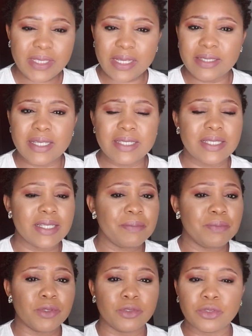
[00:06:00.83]
they
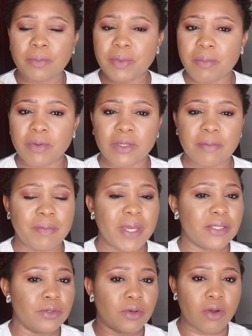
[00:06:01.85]
sleep, you drop them on the
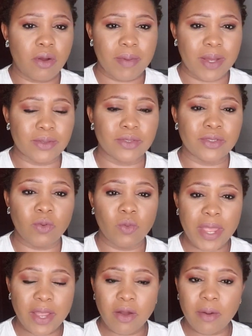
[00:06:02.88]
bed, you come out. They
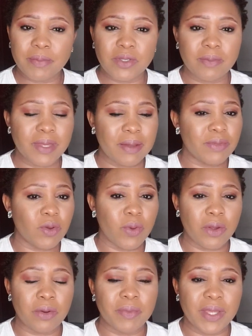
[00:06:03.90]
wake up, sometimes they
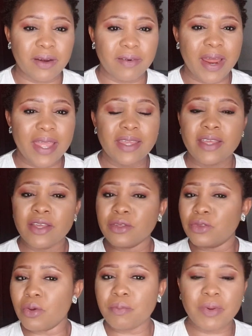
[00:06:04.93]
wake up, they cry.
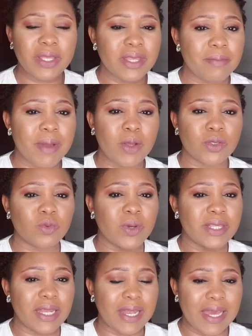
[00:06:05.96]
Don't bring them out where
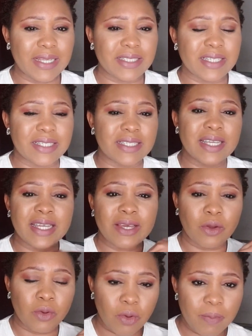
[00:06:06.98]
the light is.
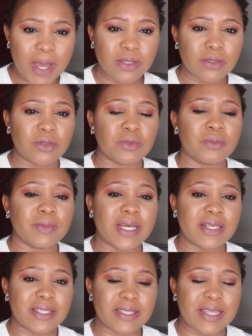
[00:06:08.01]
Go back to the room
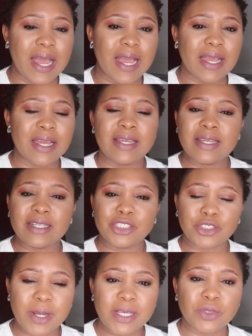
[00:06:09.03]
that is dark.
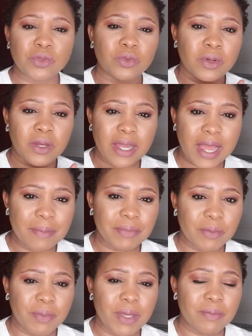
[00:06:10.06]
Try to calm
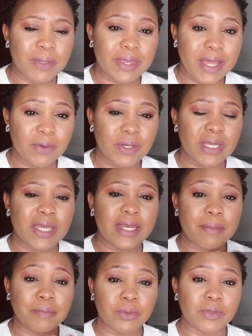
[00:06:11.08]
the baby down again
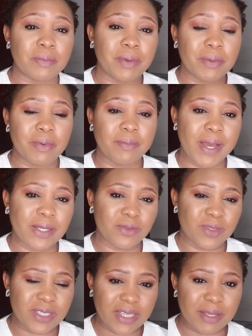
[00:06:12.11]
and put the baby back to
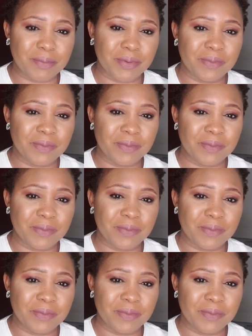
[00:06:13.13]
sleep.